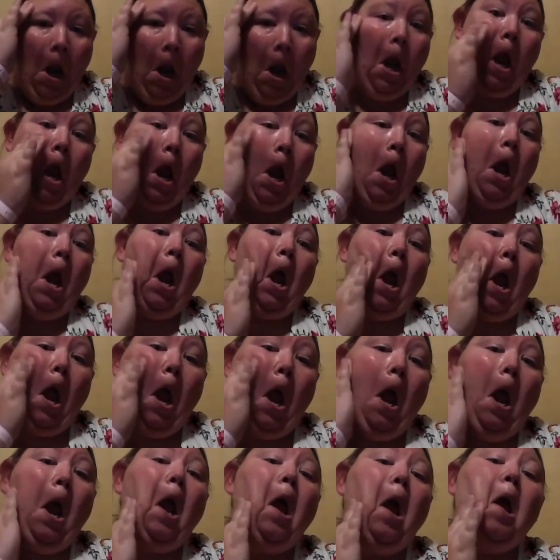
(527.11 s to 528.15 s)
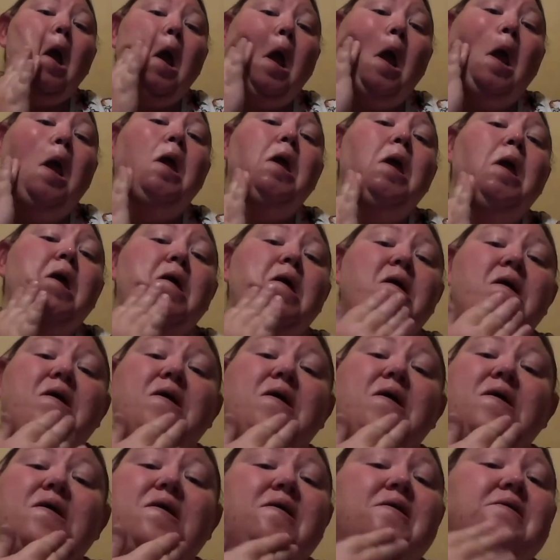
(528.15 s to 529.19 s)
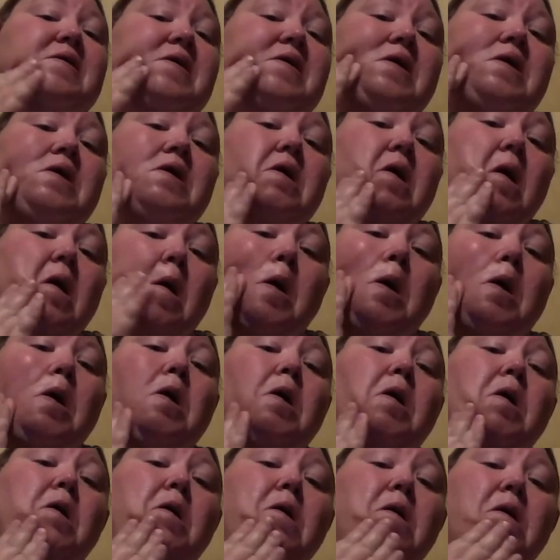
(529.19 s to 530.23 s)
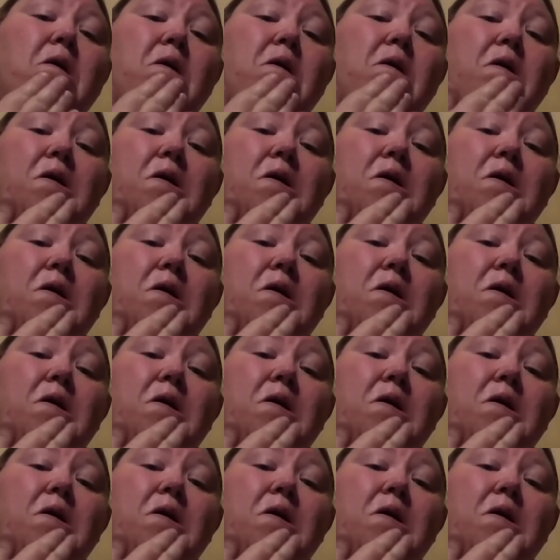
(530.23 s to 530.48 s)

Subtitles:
Now you want to do this everywhere except right underneath the eye.